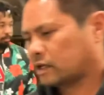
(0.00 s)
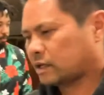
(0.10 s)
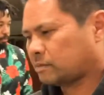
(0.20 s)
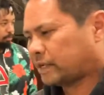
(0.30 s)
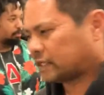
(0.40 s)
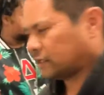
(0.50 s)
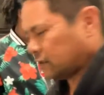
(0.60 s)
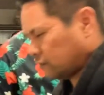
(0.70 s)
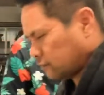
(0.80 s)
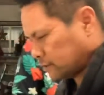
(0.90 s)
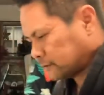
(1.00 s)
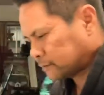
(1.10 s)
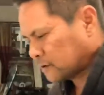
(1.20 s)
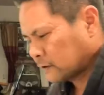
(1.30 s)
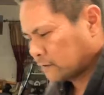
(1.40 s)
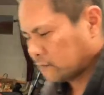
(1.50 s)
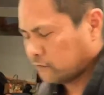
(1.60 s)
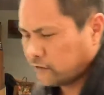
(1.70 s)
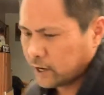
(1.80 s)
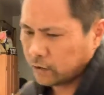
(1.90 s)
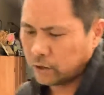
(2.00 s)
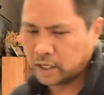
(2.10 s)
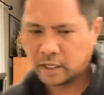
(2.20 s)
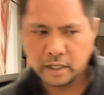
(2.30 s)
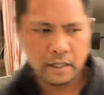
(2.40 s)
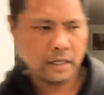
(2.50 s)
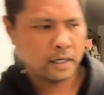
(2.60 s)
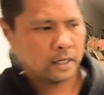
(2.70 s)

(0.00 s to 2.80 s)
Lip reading: and making it very